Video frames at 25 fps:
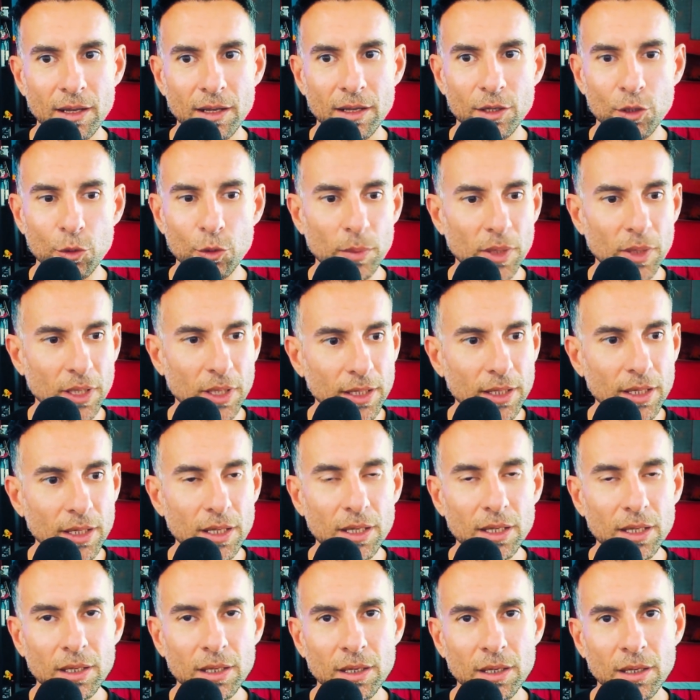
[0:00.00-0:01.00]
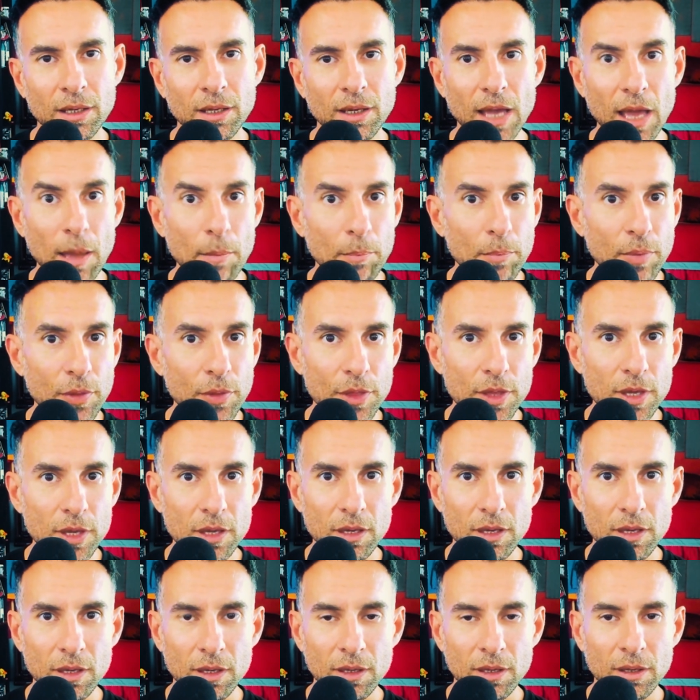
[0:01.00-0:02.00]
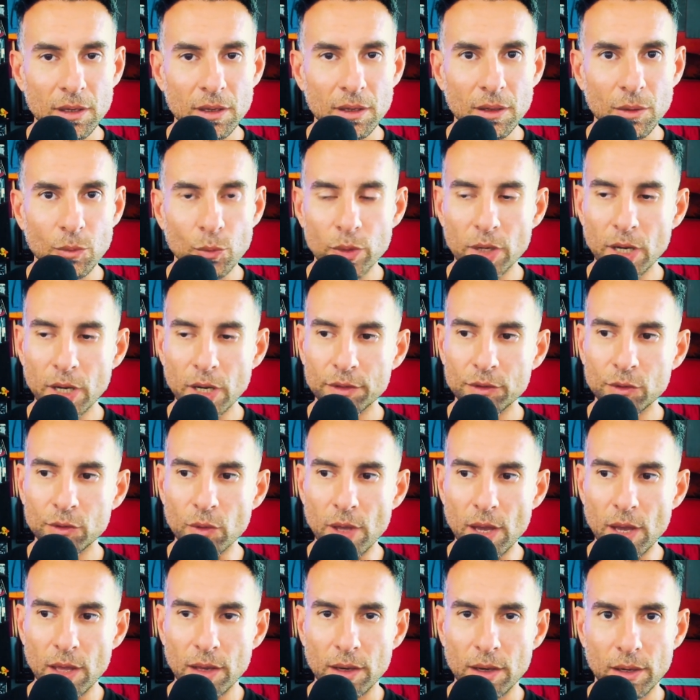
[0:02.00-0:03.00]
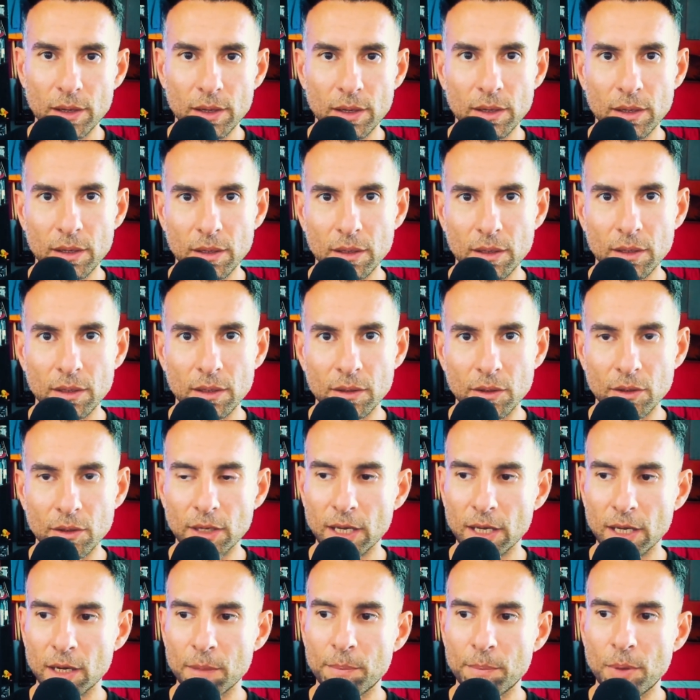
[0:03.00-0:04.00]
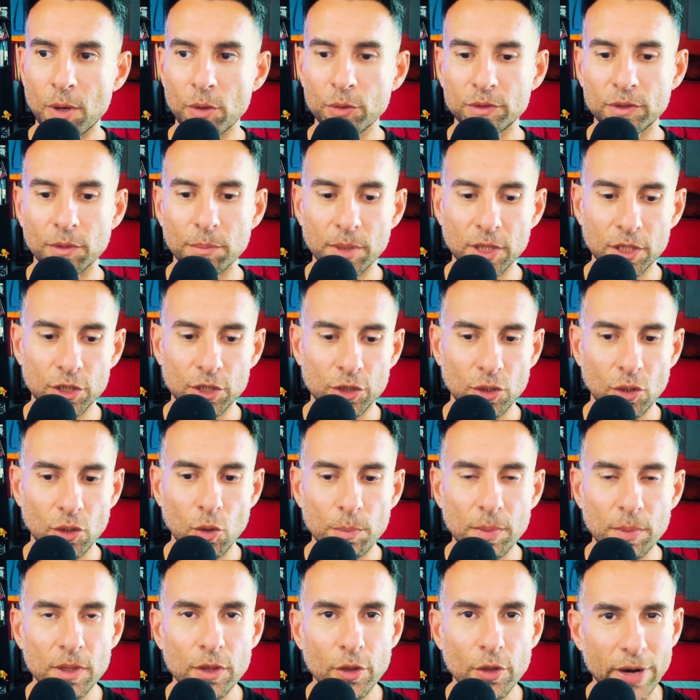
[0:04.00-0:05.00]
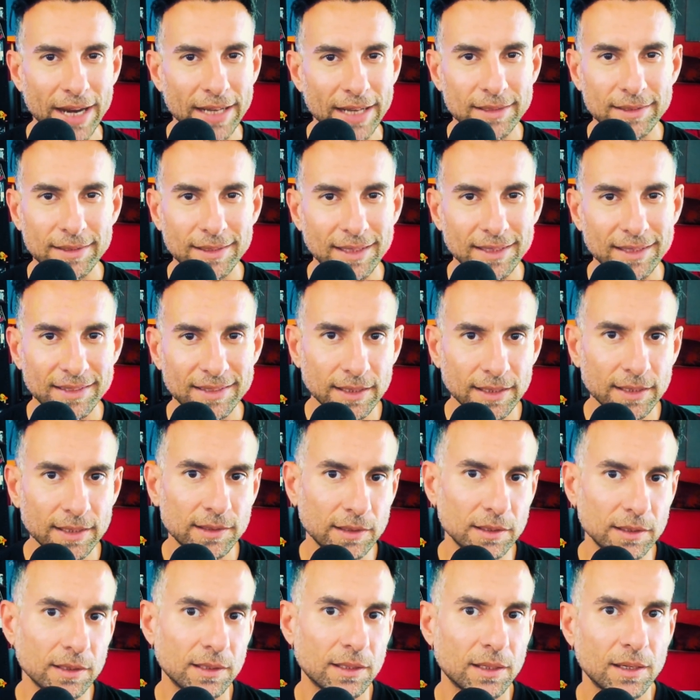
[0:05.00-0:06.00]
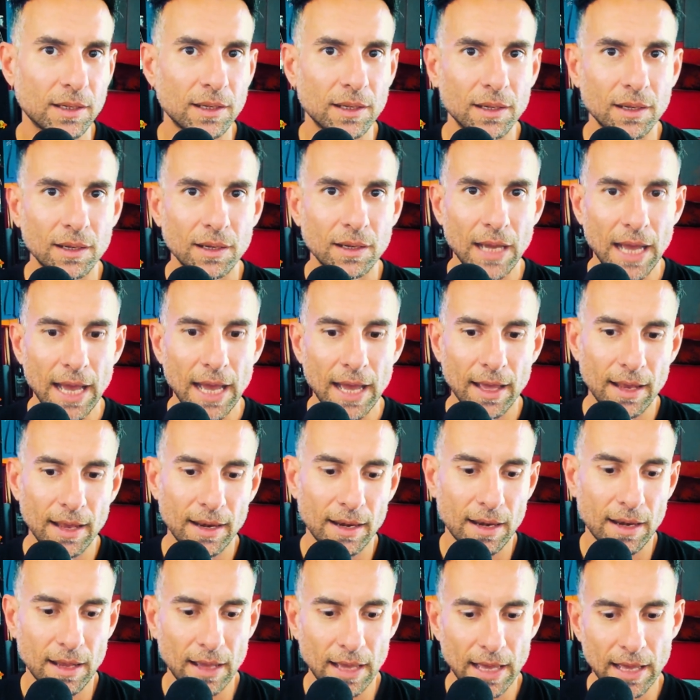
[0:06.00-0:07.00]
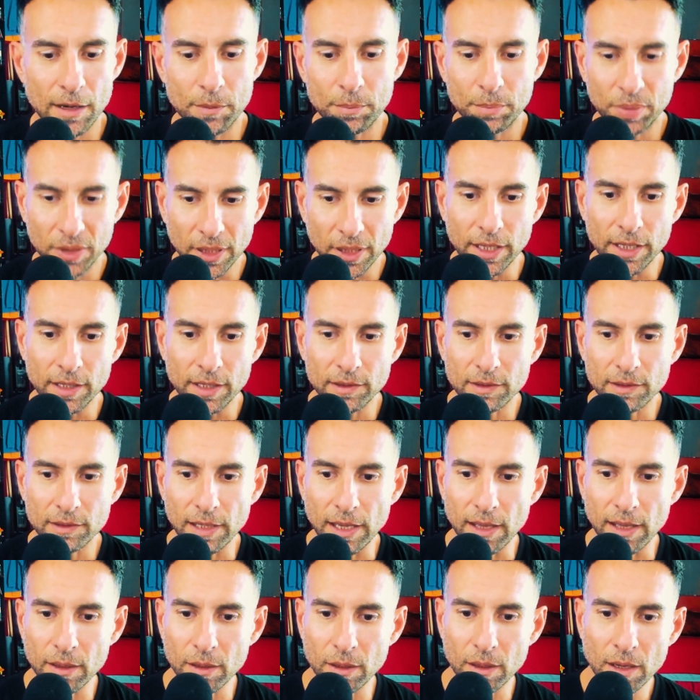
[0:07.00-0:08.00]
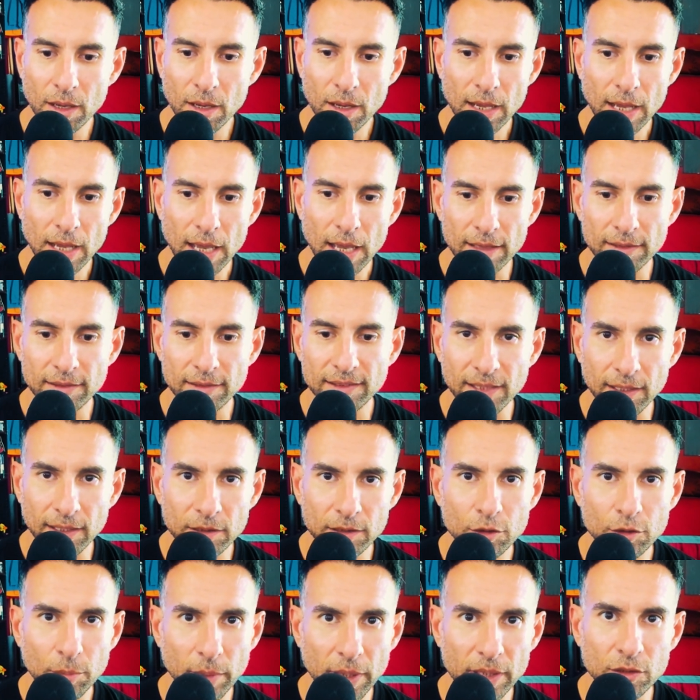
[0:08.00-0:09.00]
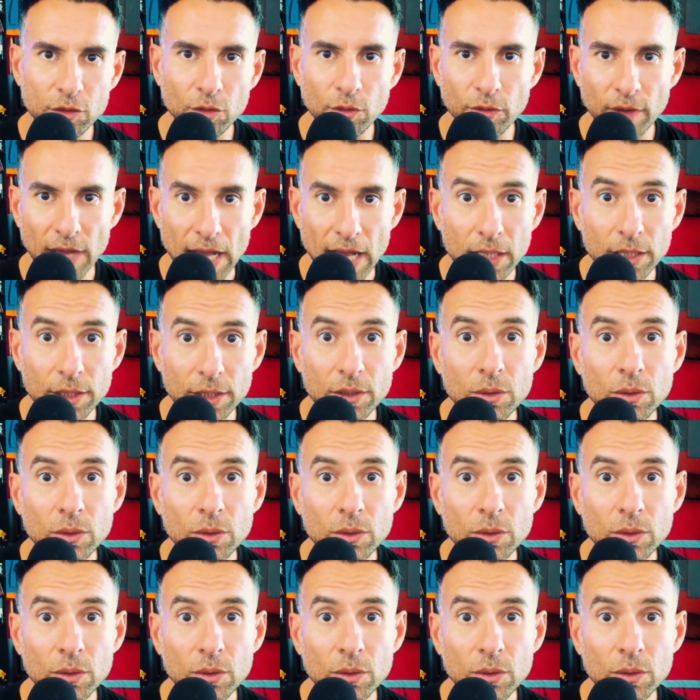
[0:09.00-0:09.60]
Humility, empathy, would not do that. They're not going to post a picture hoping their ex sees it at a place that has sentimental value.